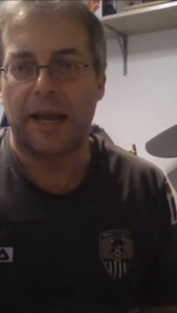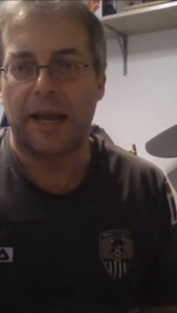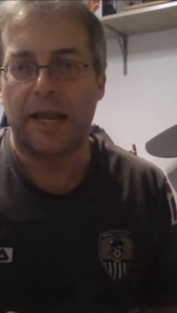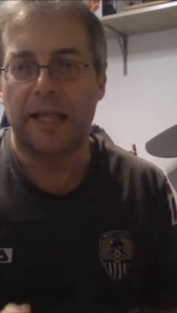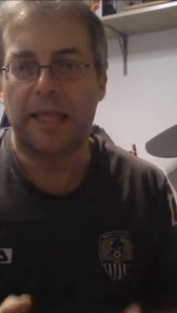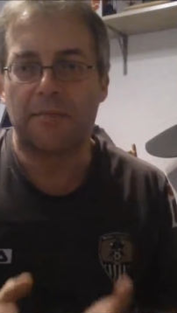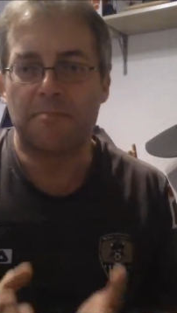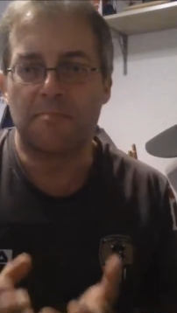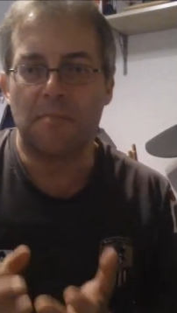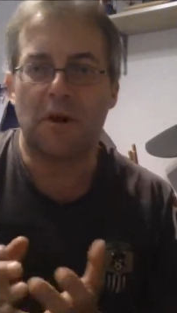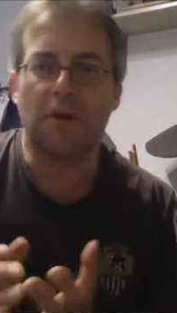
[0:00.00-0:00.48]

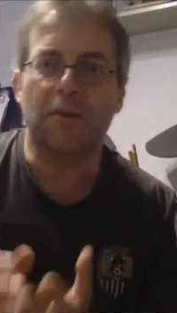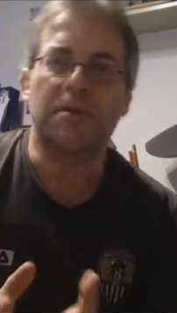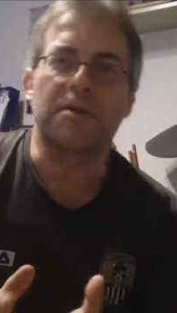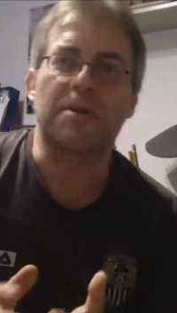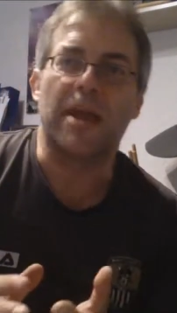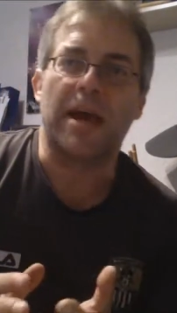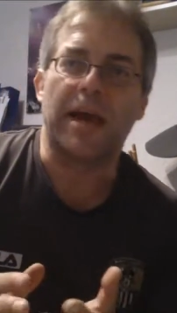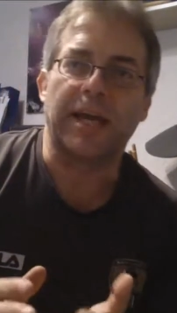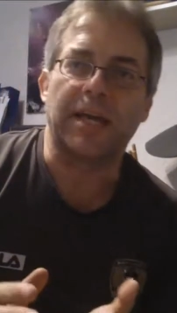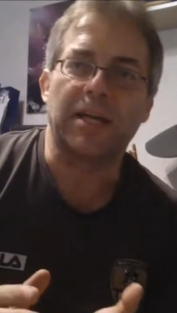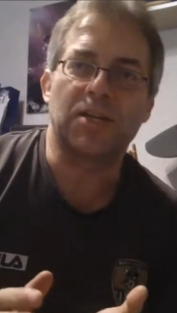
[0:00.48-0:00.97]
In the
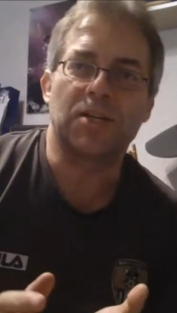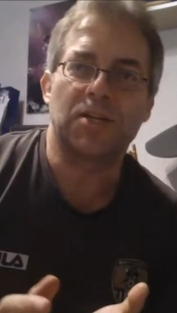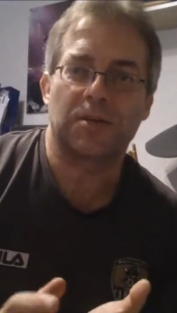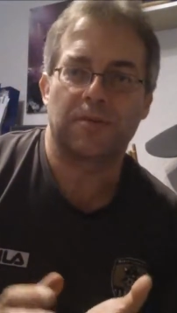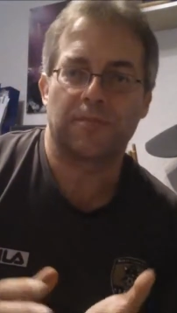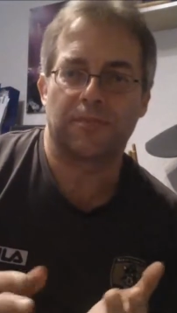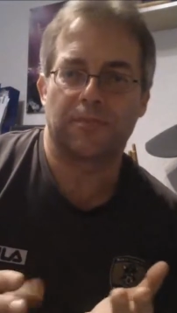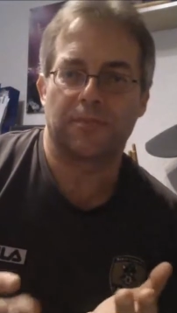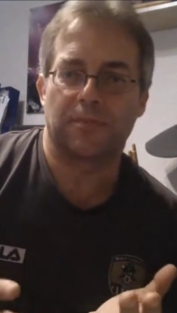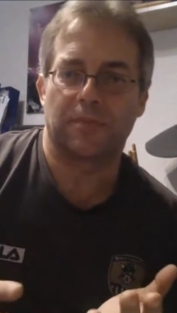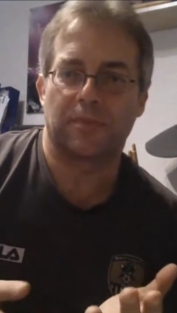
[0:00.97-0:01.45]
modern
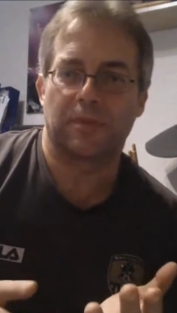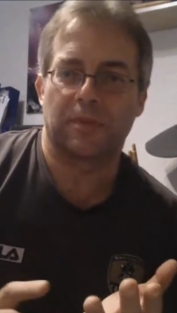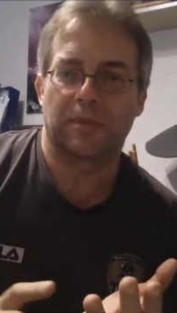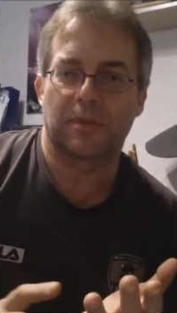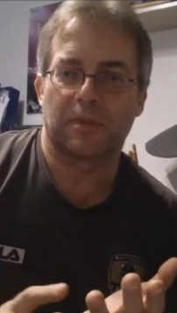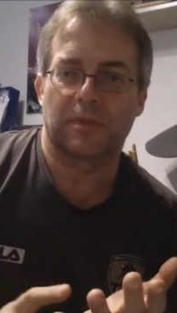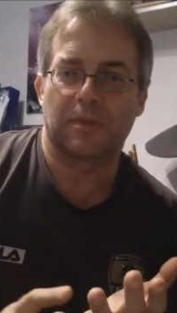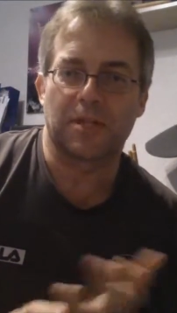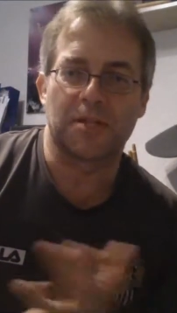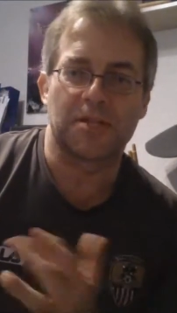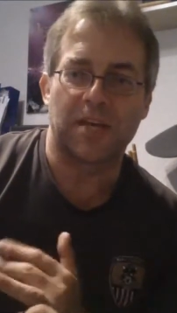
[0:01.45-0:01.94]
age,
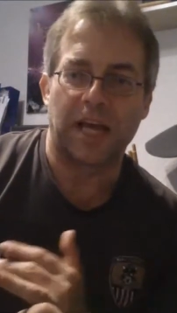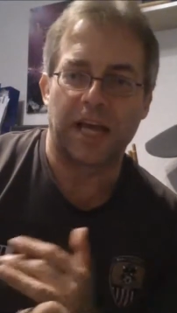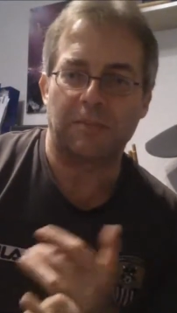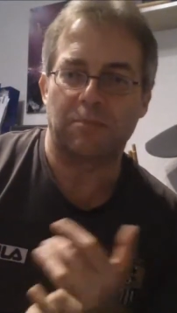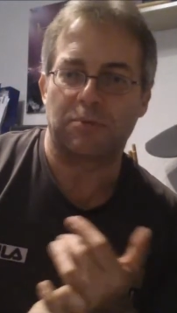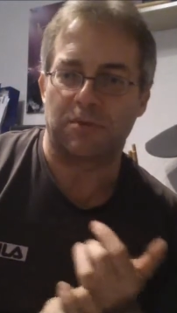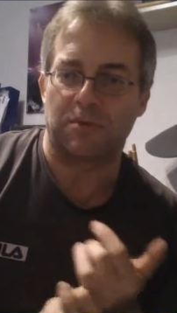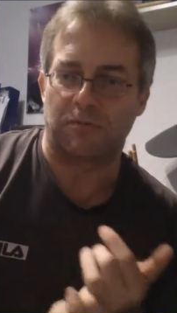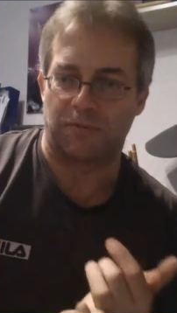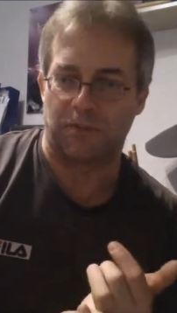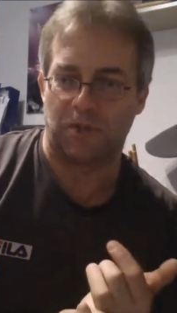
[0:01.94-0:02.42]
the
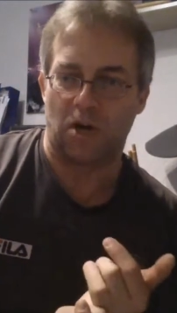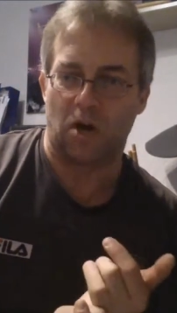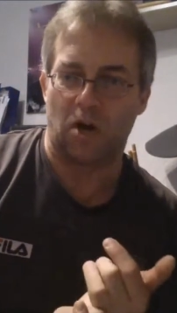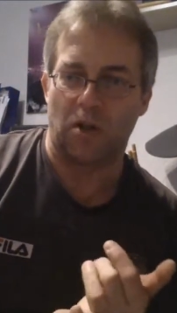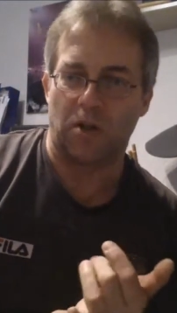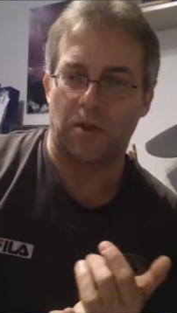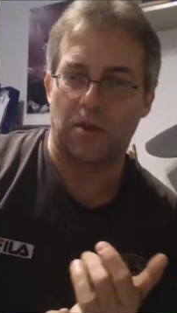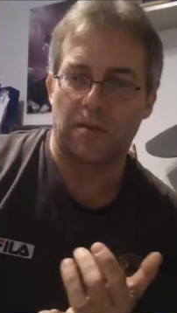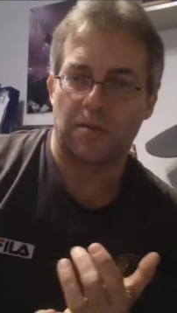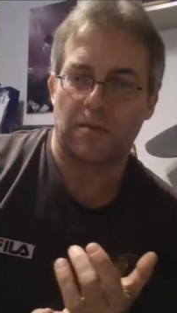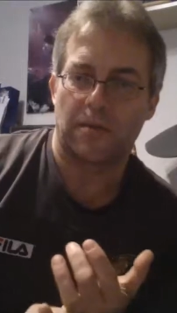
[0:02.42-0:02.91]
tapes have
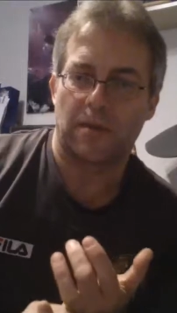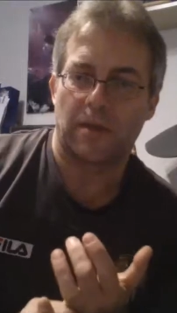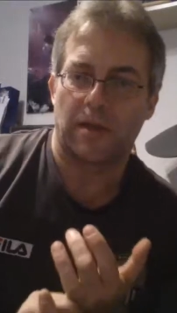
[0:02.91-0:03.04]
gone,